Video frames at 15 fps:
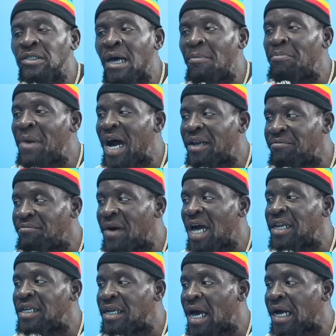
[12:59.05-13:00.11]
is a bad
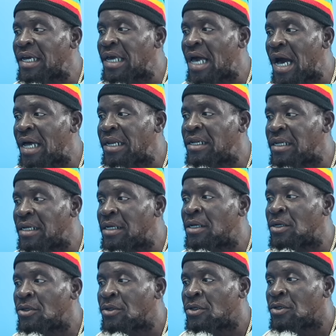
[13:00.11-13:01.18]
man in a garden.
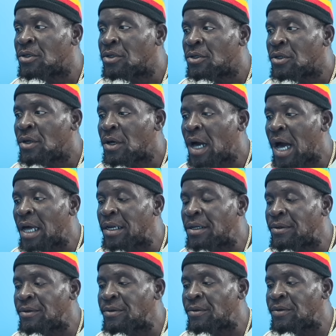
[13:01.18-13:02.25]

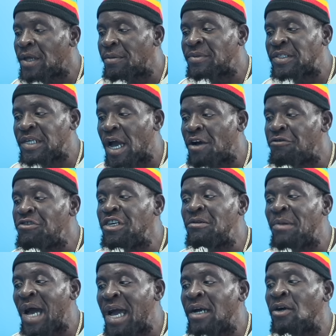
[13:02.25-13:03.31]
And them say
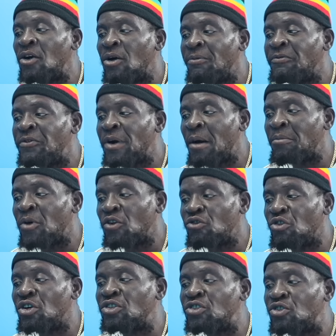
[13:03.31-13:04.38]
Rima come from. But
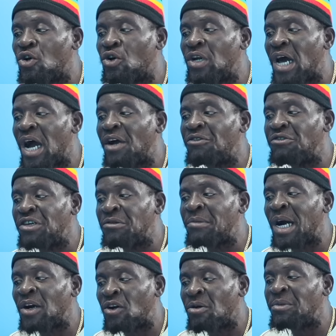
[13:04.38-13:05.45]
Rose Town and
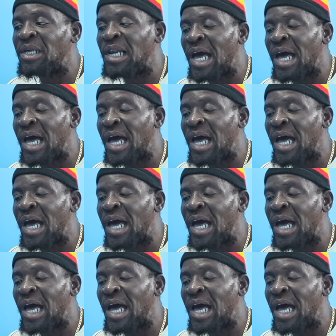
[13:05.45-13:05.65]
Rima coming